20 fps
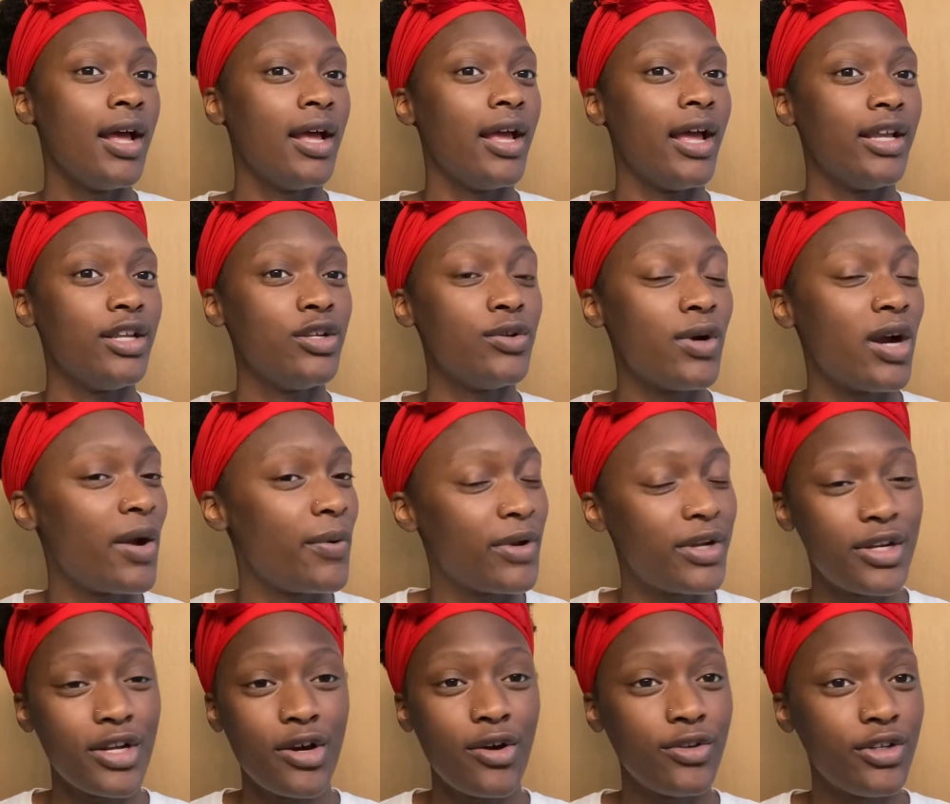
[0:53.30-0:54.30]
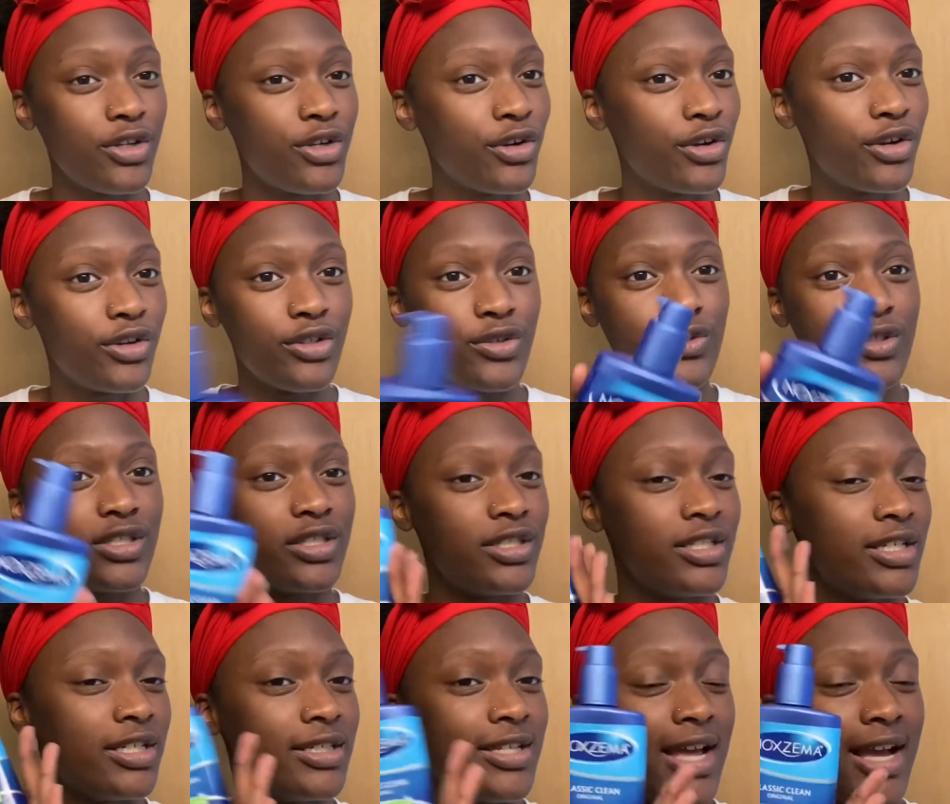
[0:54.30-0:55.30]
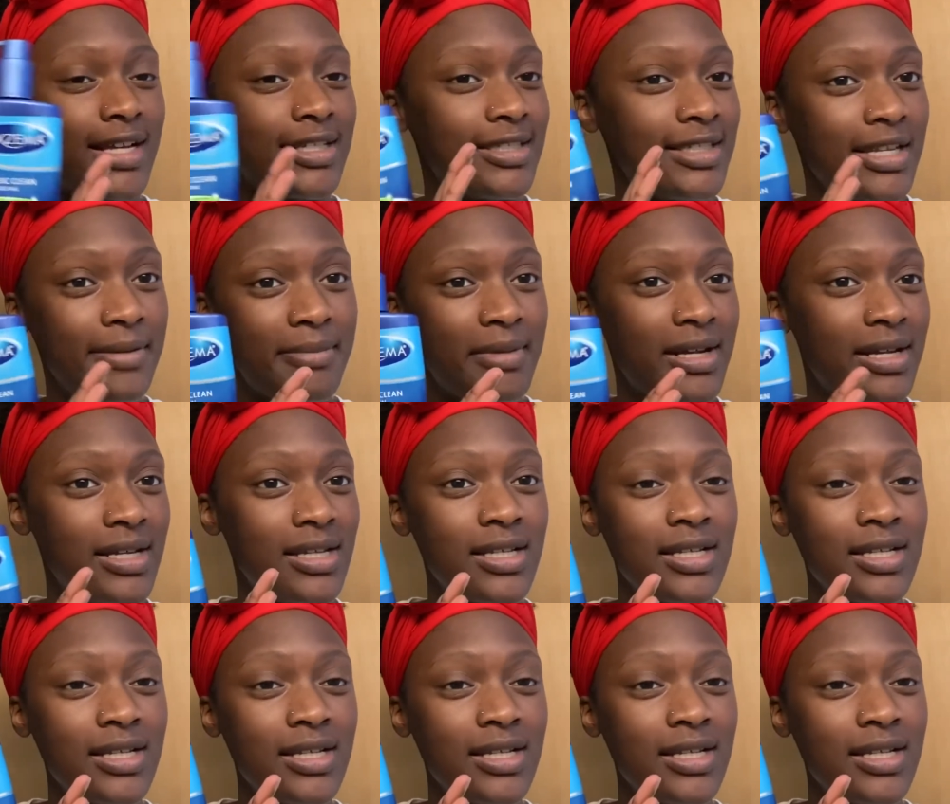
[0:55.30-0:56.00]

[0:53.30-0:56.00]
You already know your girl uses the Noxzema,